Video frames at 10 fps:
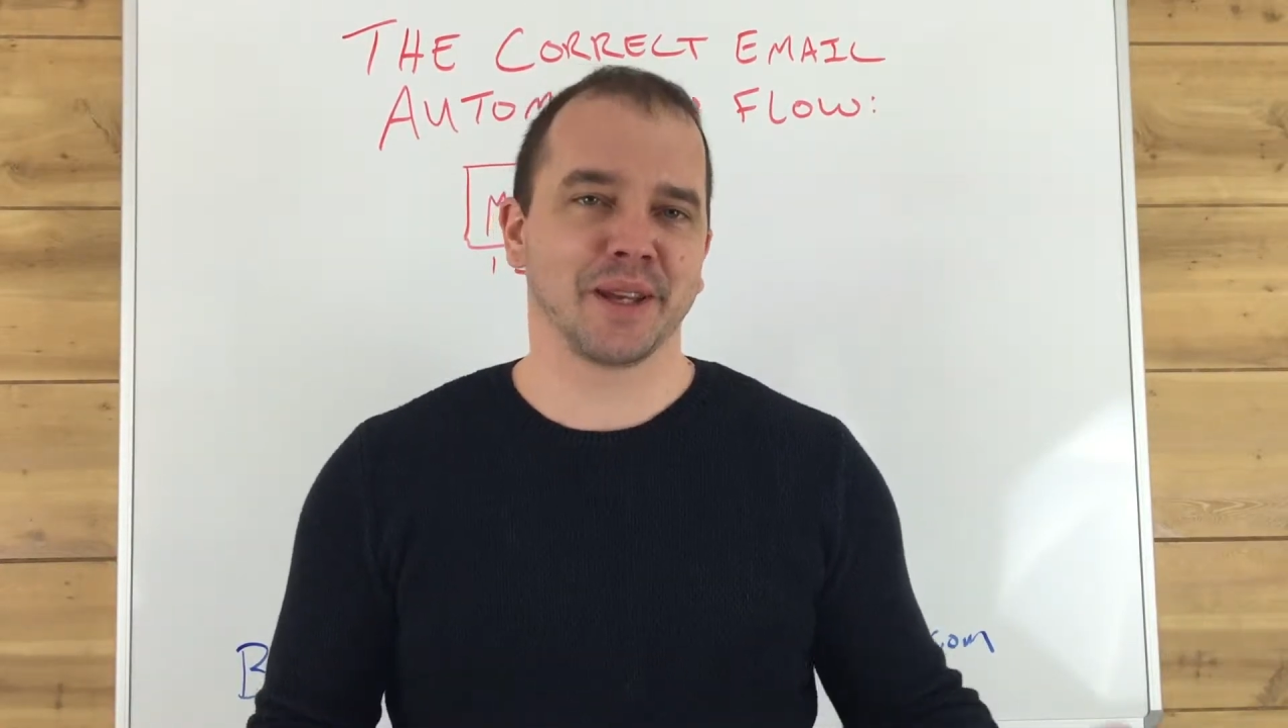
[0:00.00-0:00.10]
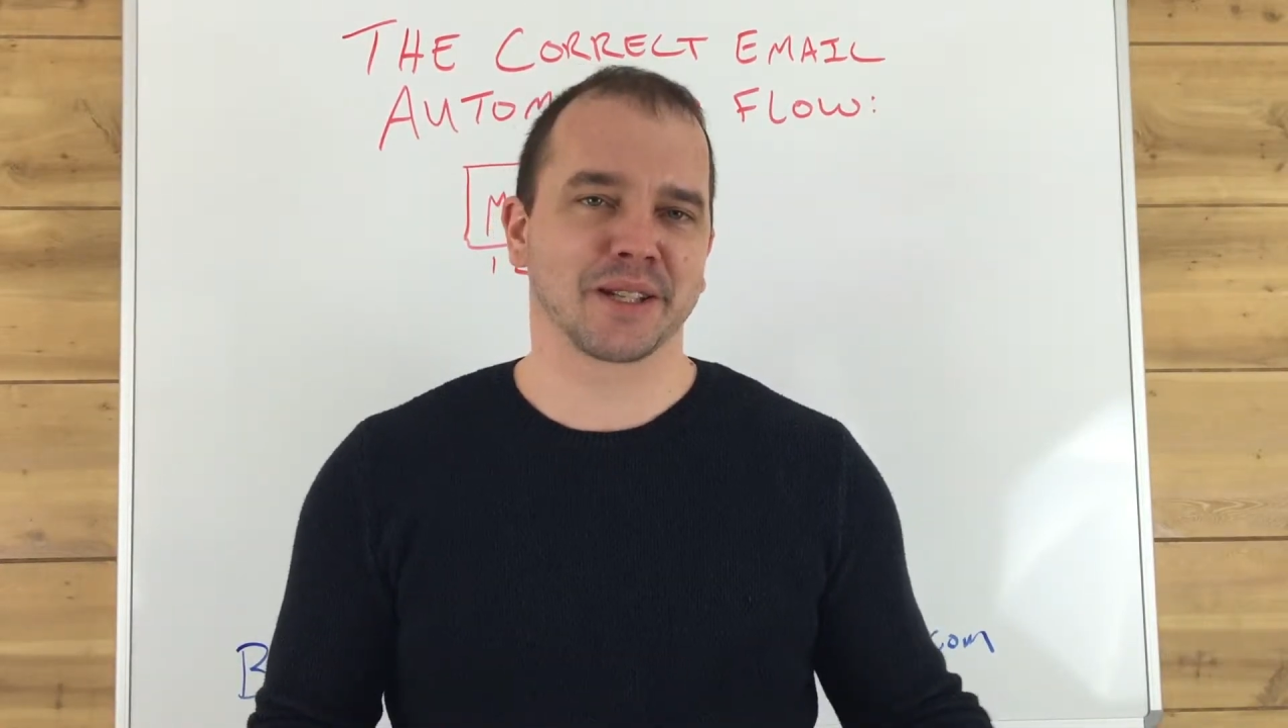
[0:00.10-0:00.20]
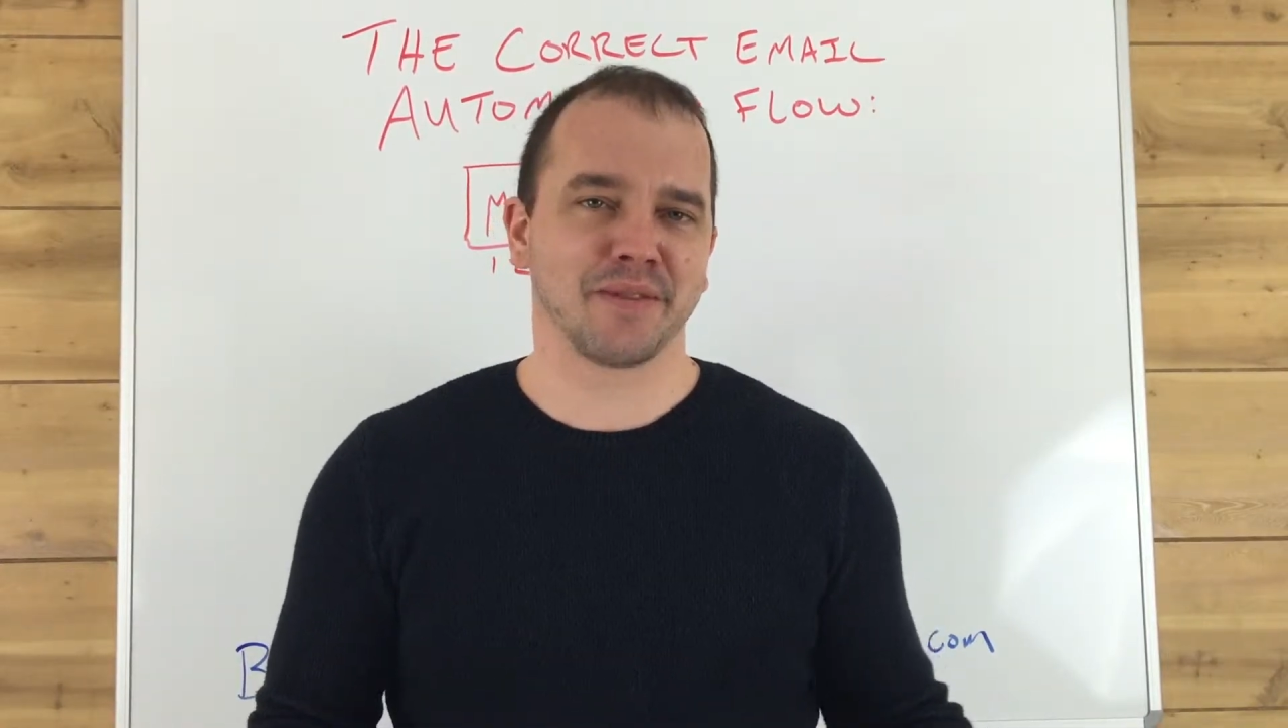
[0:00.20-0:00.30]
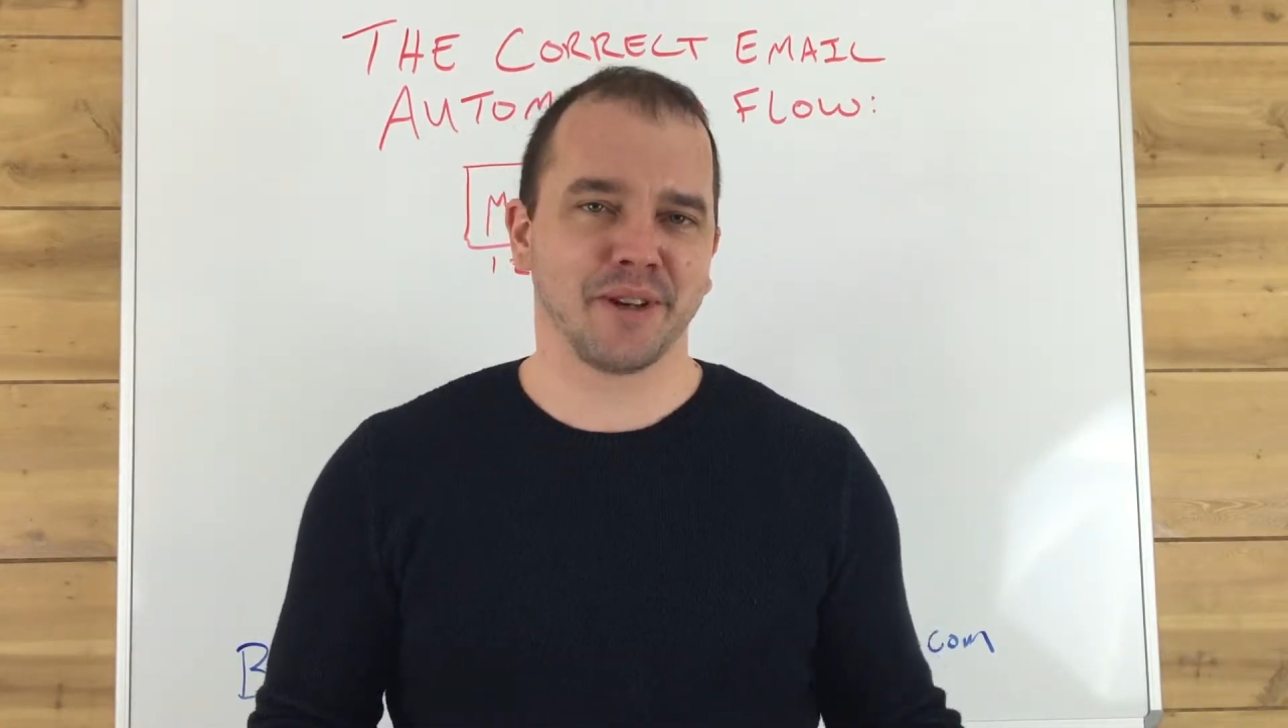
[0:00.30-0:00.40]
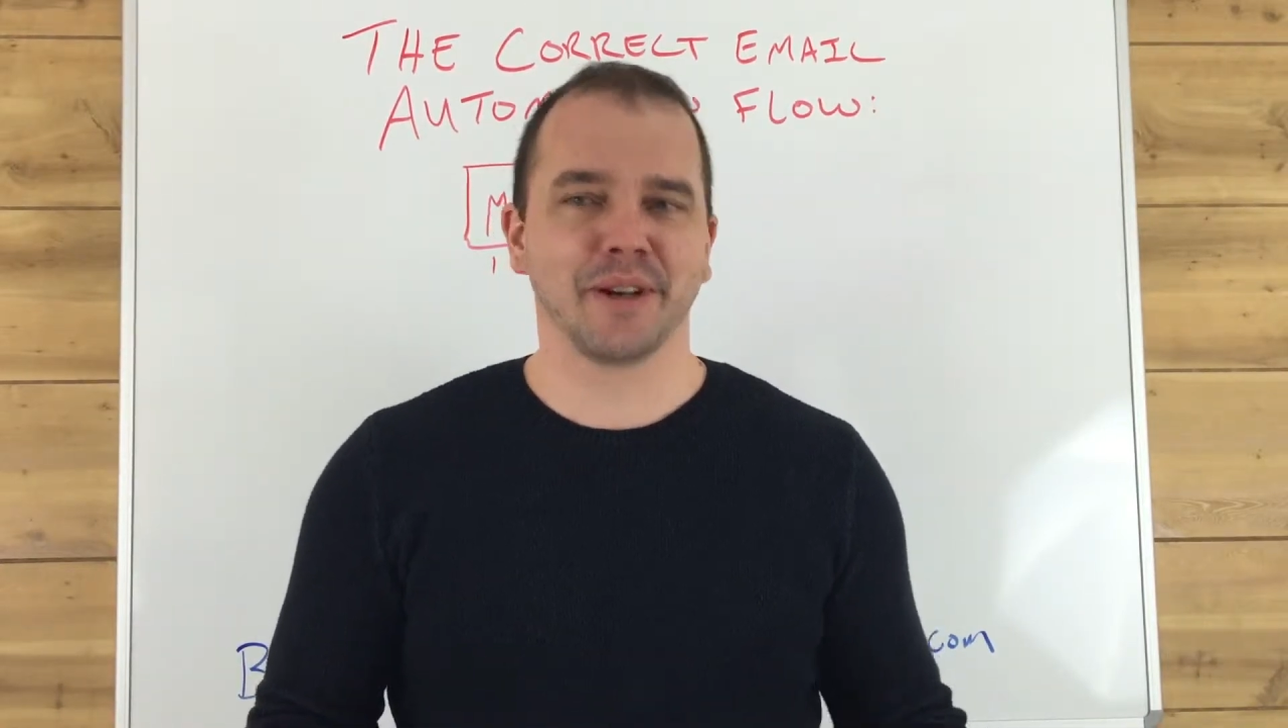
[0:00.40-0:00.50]

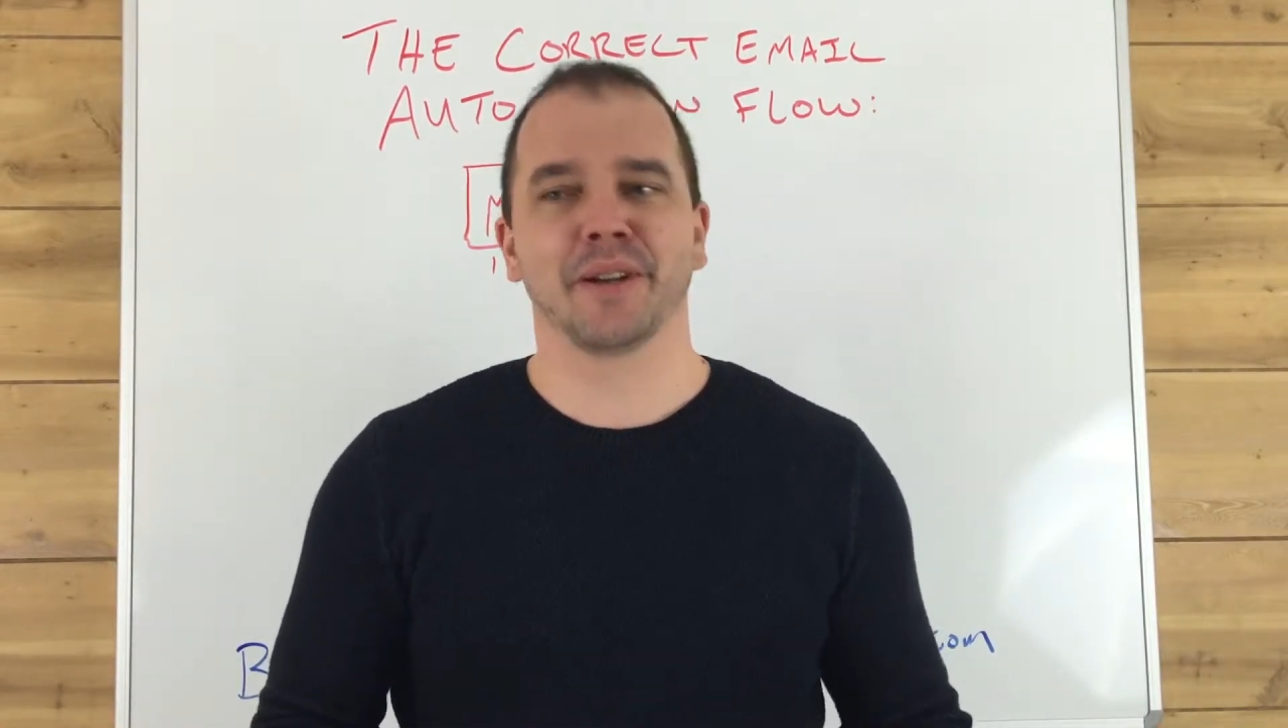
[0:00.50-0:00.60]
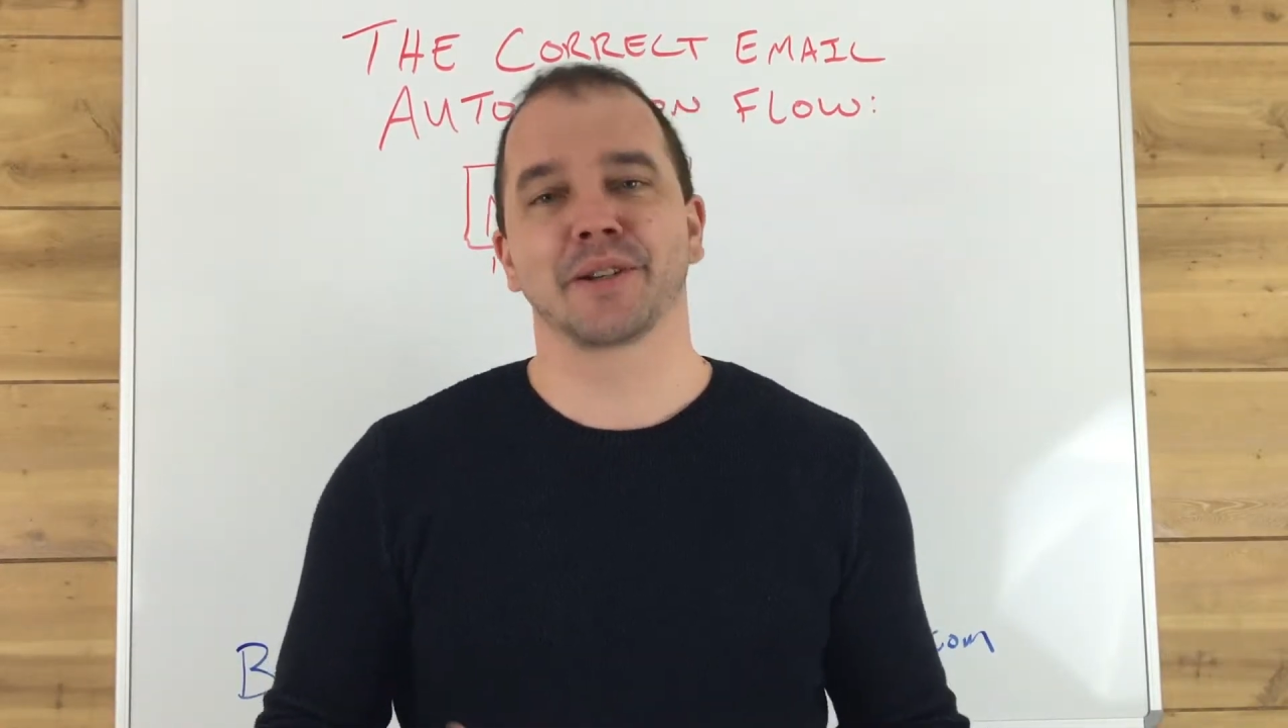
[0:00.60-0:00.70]
things I've done.